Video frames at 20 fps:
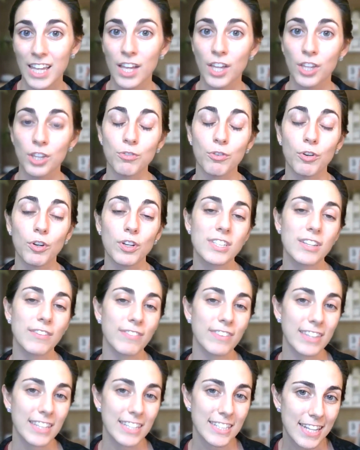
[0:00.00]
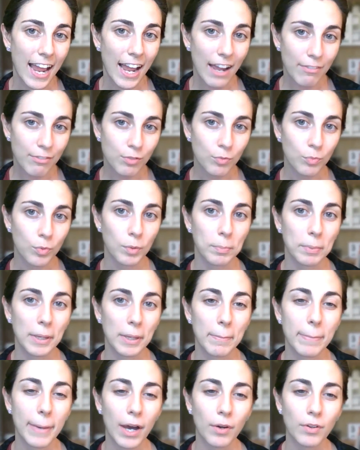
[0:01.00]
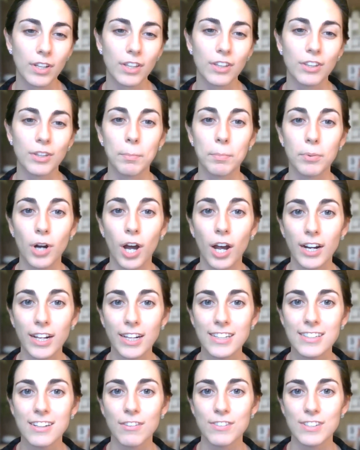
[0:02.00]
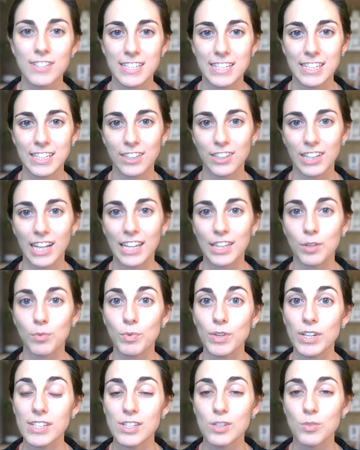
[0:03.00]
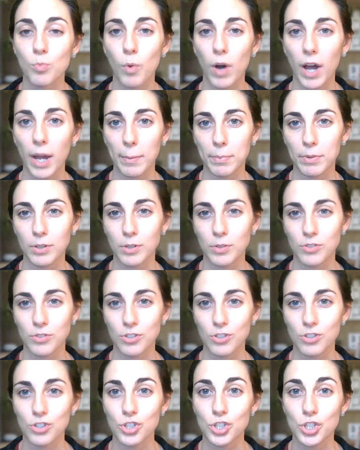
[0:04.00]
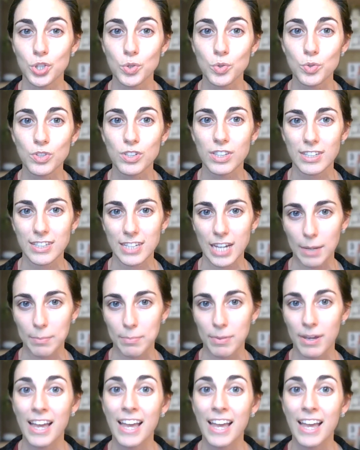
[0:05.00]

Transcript: The focus of this half will be about the products of steel and the reasons why producers choose the type